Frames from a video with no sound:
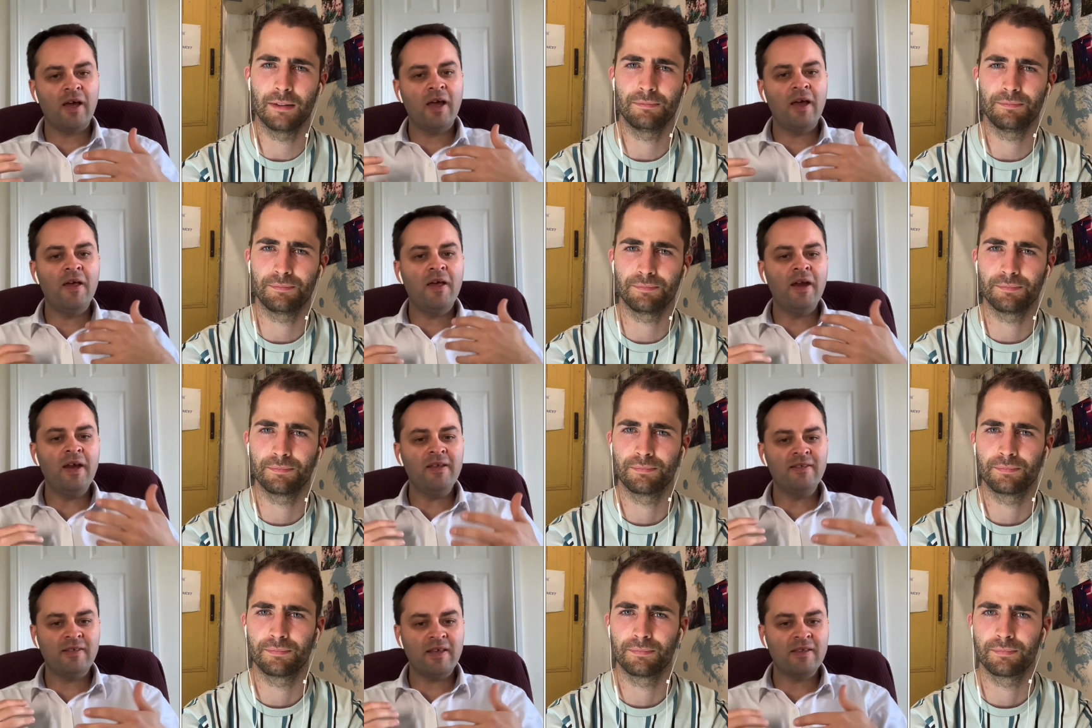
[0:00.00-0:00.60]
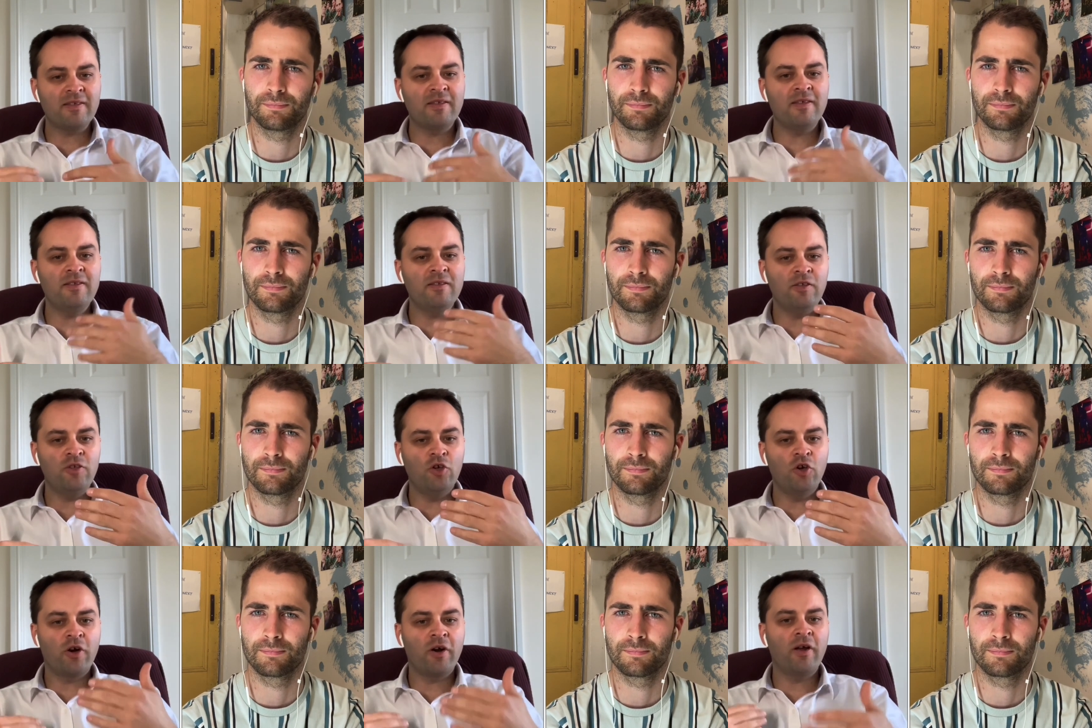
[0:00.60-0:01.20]
Speaker 1: And he says,
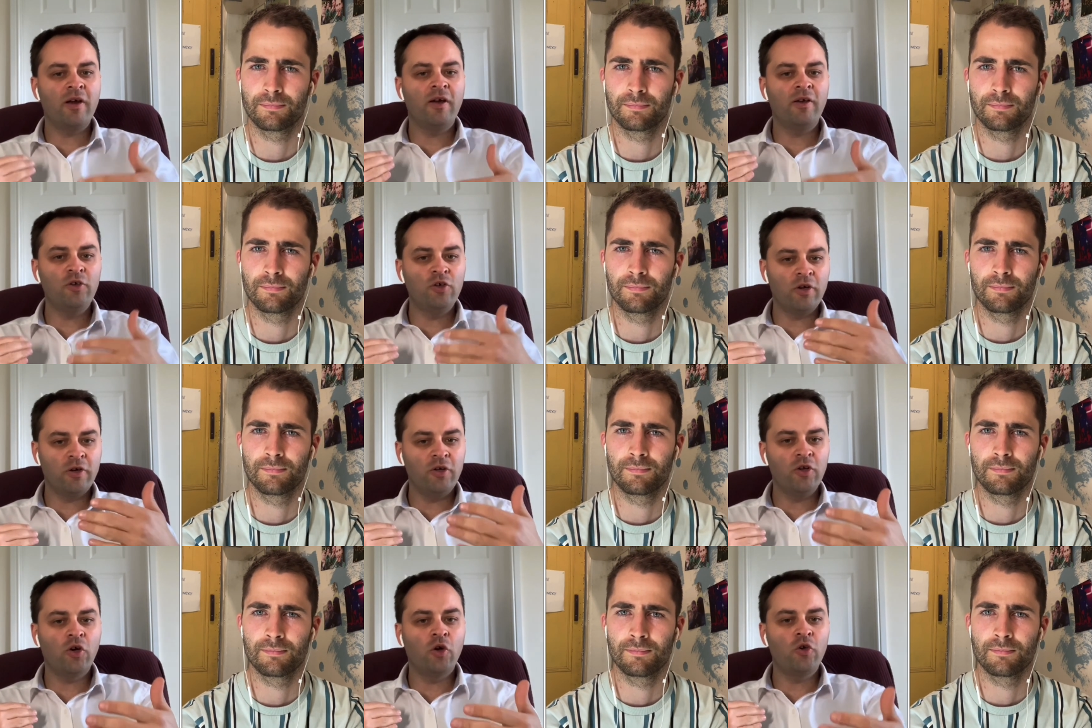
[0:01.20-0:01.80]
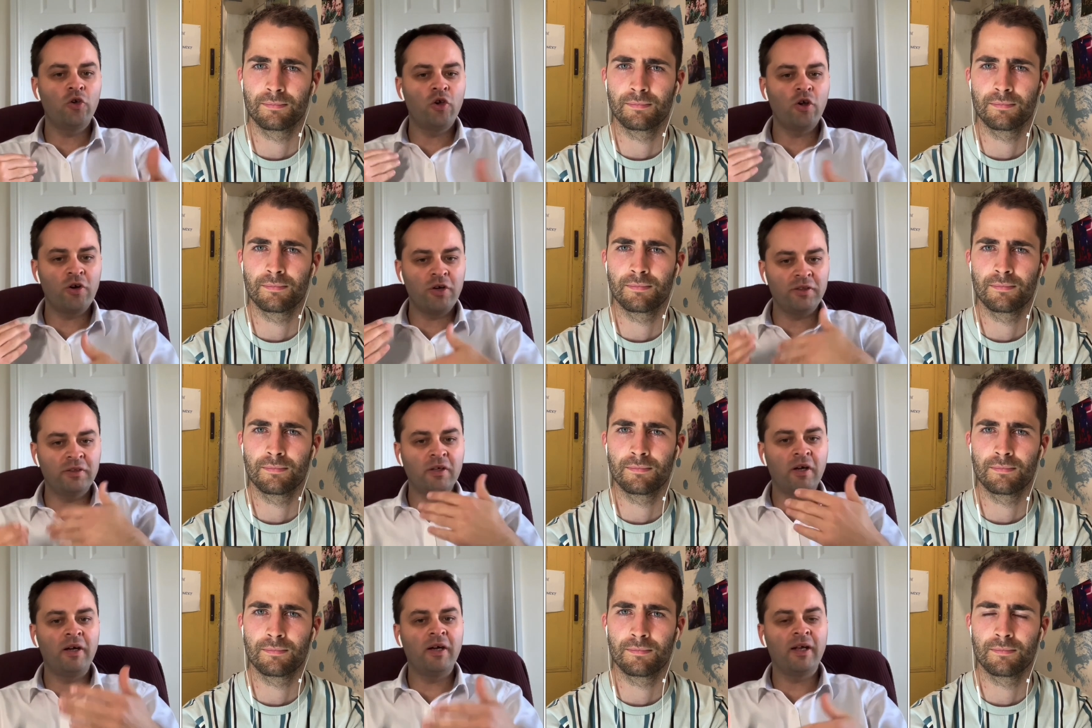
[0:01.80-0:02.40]
you're
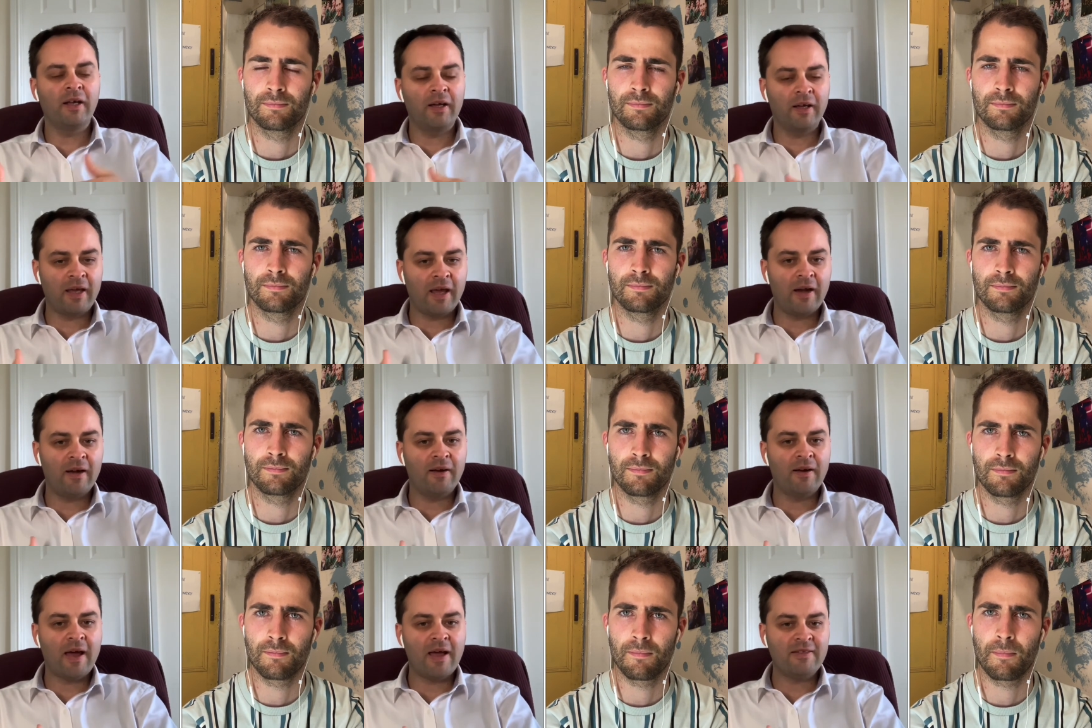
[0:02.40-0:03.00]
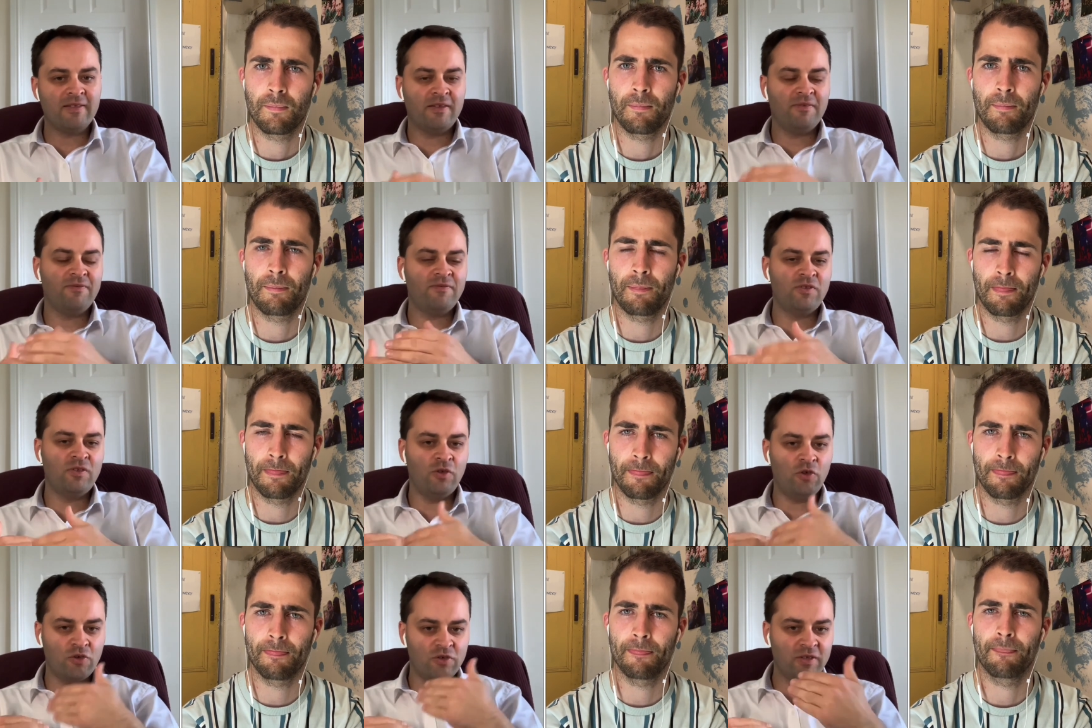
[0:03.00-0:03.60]
returning again, as if
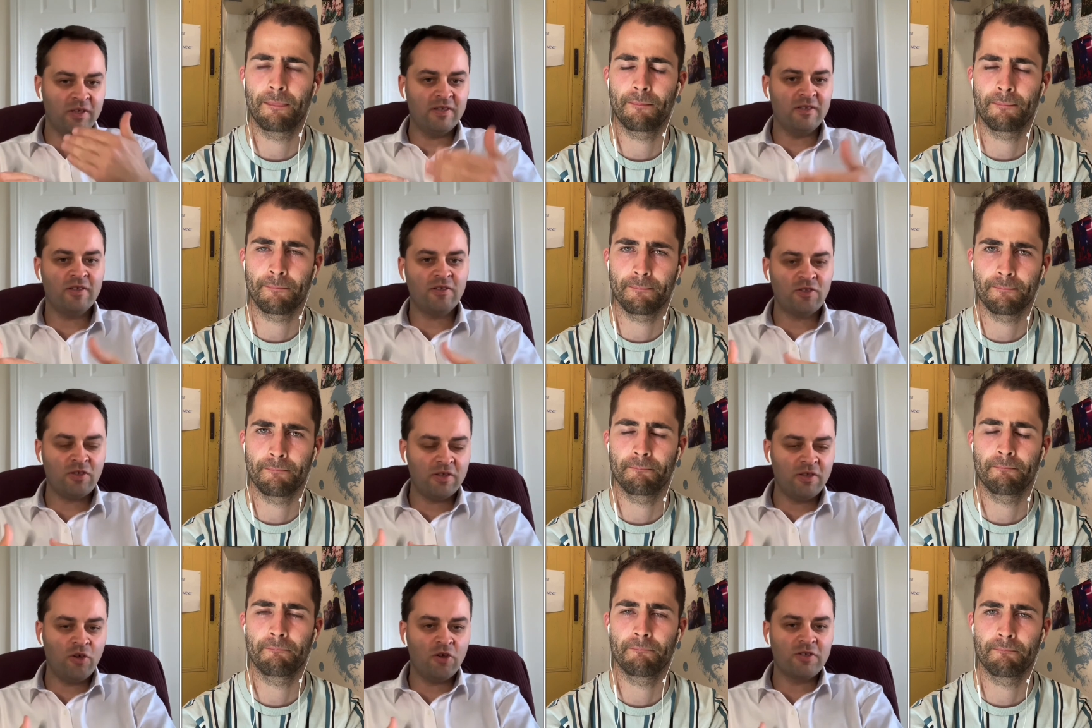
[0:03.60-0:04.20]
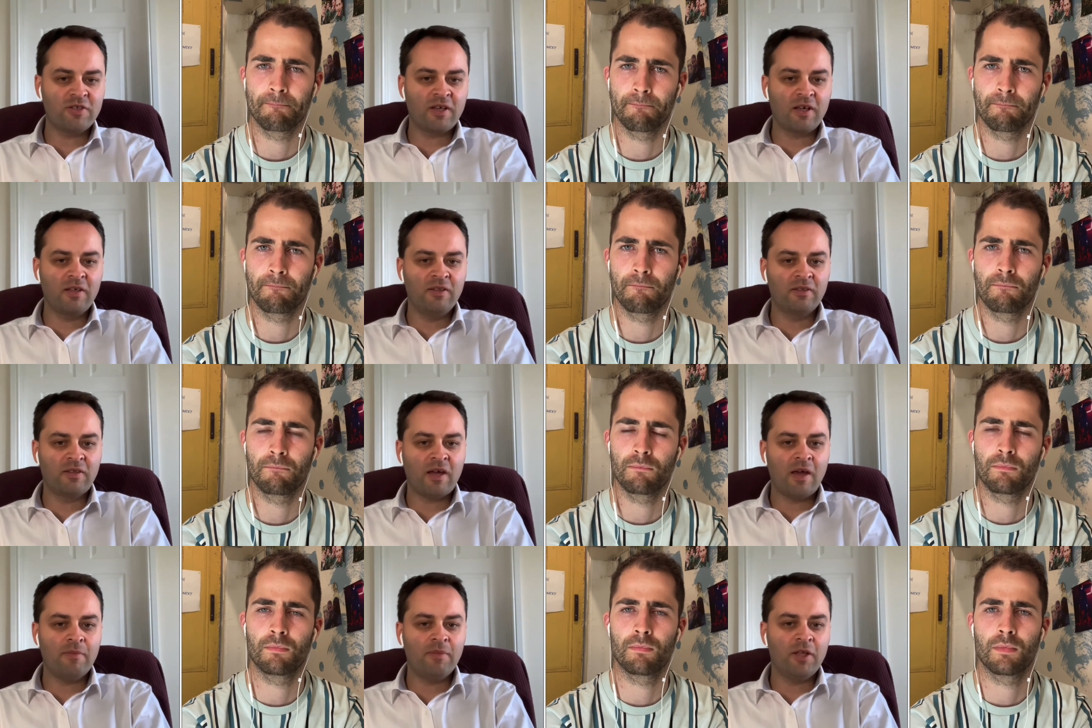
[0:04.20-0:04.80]
it's your second
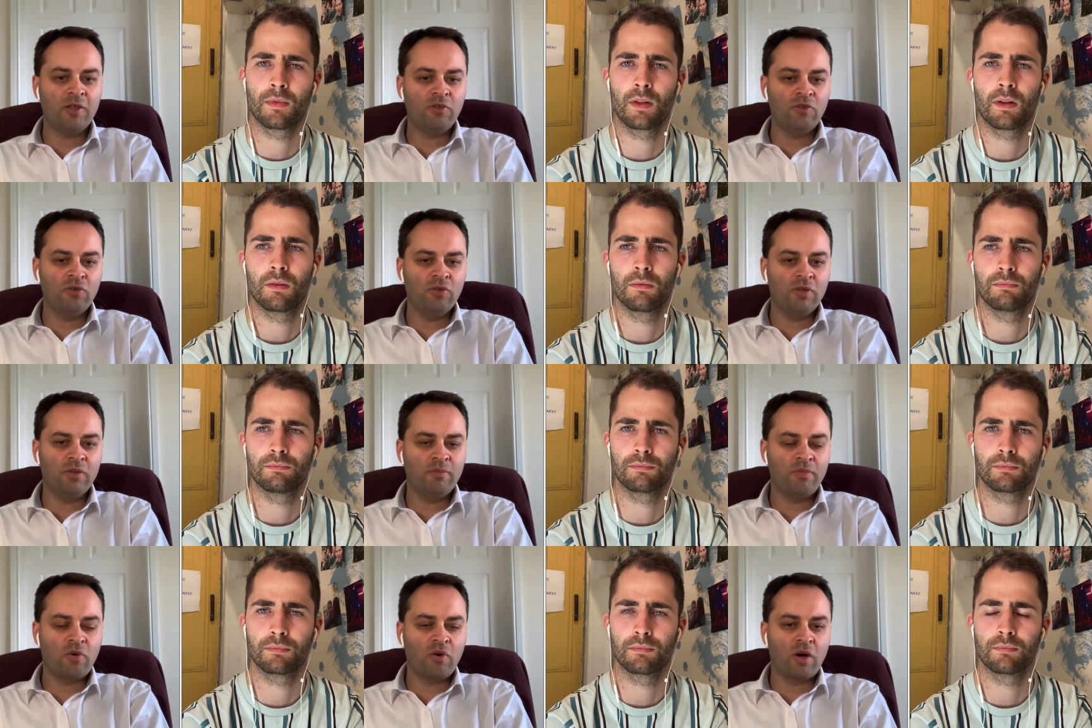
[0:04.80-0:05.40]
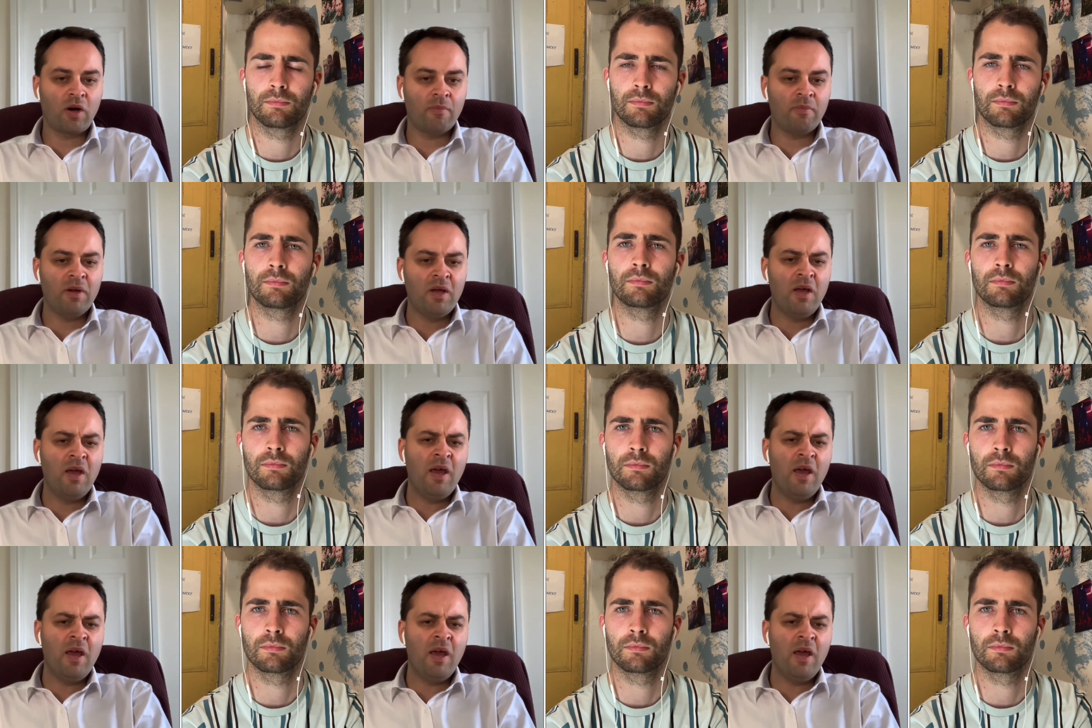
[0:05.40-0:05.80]
time that you do the program.